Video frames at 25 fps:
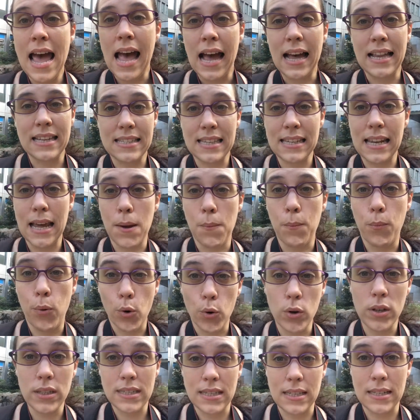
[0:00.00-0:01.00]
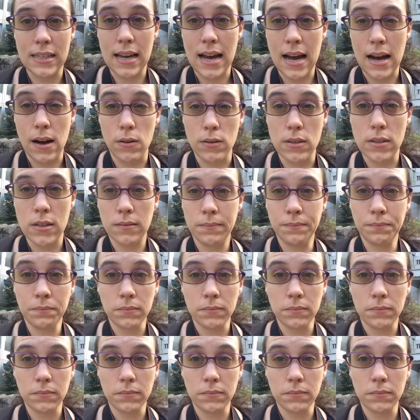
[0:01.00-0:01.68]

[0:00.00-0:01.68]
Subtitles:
And then I pointed out